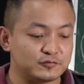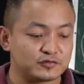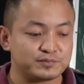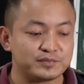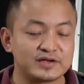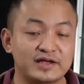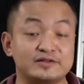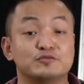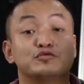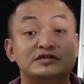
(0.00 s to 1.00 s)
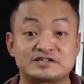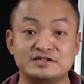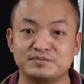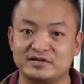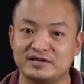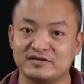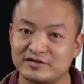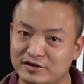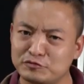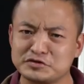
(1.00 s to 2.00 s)
would be like the wisdom teeth,
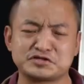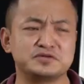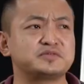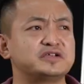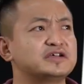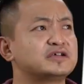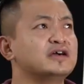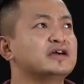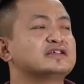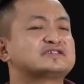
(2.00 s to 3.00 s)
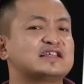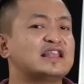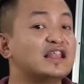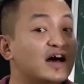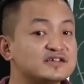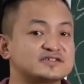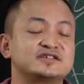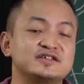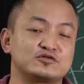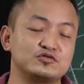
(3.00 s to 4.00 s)
okay? Wisdom teeth is the last
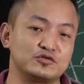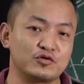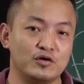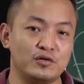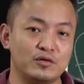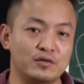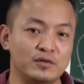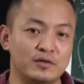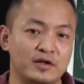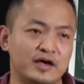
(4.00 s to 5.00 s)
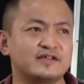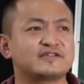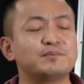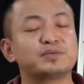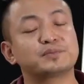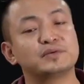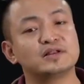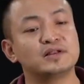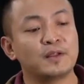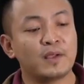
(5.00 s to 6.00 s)
teeth to grow. And some
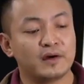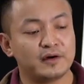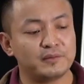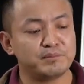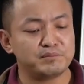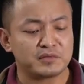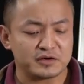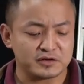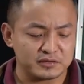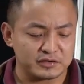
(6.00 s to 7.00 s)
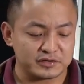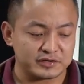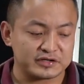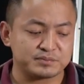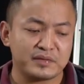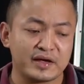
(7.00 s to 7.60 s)
people, we